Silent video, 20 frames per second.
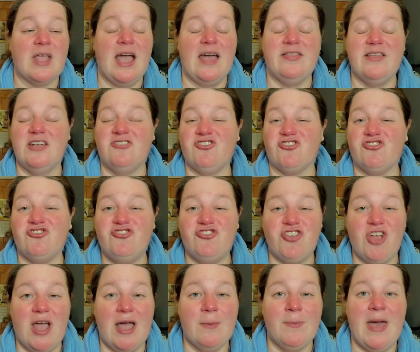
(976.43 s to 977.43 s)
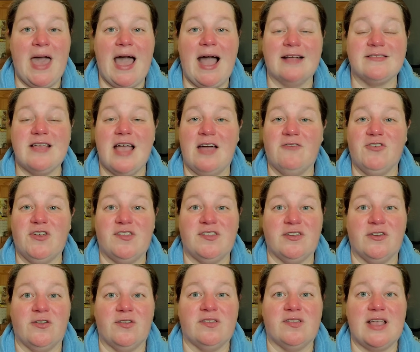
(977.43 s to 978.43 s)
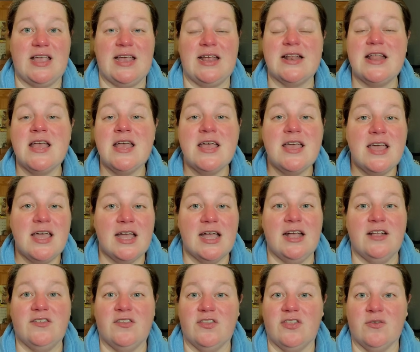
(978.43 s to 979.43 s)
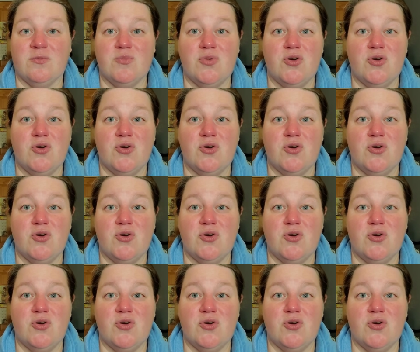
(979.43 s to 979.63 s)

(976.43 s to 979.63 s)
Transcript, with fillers: and they just jam packed every single scene into the